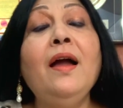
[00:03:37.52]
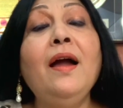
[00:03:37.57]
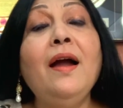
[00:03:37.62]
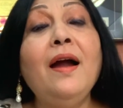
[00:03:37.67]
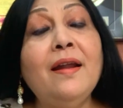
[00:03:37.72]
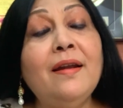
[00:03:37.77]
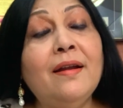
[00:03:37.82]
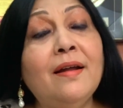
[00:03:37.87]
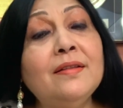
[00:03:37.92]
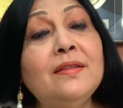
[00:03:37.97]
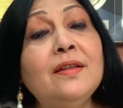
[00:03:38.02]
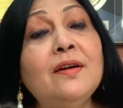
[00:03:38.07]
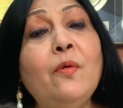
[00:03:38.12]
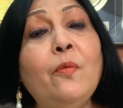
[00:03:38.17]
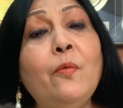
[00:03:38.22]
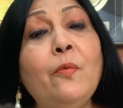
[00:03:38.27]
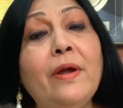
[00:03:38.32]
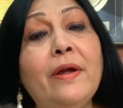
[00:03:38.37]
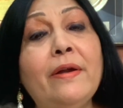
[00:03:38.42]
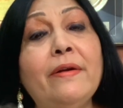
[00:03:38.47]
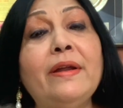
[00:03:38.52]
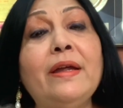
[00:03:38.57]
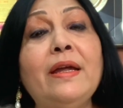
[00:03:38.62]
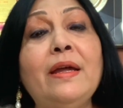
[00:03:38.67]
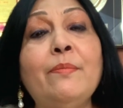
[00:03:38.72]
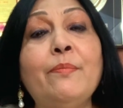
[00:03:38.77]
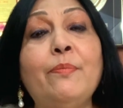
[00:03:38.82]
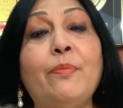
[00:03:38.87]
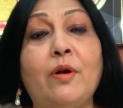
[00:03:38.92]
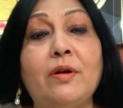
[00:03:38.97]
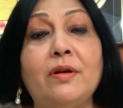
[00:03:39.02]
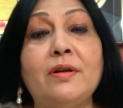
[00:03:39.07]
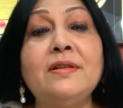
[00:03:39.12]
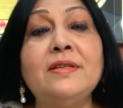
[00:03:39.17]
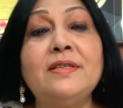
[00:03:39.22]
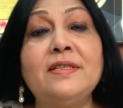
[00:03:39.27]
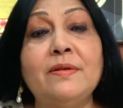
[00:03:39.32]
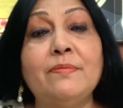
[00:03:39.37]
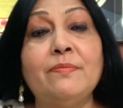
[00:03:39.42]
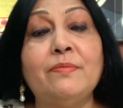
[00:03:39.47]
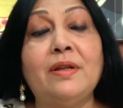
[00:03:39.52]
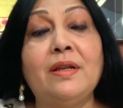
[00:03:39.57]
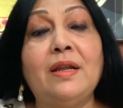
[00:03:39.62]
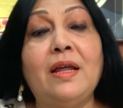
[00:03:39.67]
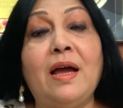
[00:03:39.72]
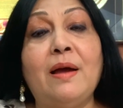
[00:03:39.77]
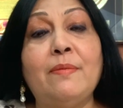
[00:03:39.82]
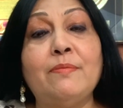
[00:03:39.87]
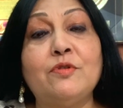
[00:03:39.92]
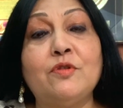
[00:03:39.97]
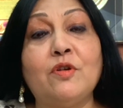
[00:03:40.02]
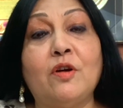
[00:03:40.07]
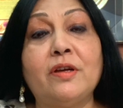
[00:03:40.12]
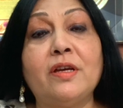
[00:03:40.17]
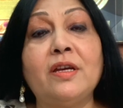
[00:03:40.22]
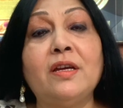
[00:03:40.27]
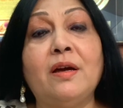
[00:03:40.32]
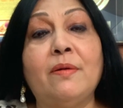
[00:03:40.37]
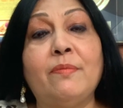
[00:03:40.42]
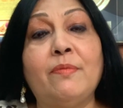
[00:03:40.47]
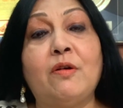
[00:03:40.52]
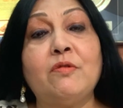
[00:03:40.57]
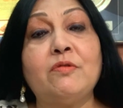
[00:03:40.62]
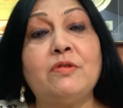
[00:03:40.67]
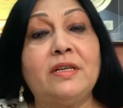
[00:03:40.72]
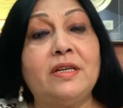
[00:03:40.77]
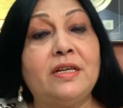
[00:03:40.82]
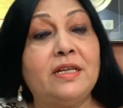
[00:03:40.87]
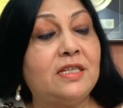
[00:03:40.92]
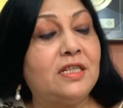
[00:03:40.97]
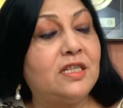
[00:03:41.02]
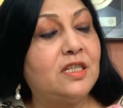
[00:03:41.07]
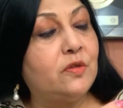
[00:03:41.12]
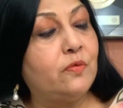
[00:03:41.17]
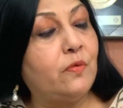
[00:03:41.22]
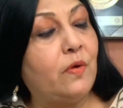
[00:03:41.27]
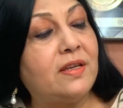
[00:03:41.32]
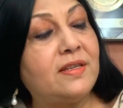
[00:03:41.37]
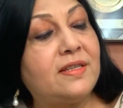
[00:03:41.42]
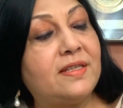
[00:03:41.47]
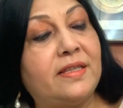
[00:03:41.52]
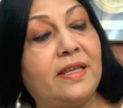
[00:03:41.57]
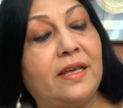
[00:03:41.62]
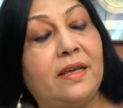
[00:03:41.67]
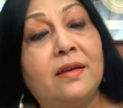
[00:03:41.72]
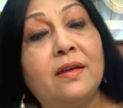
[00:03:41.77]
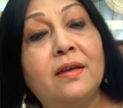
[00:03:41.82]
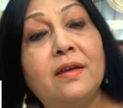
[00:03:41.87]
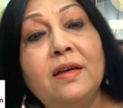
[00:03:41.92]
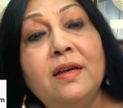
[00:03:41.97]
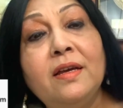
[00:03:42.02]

Another very important symbol I'm talking about is swastik.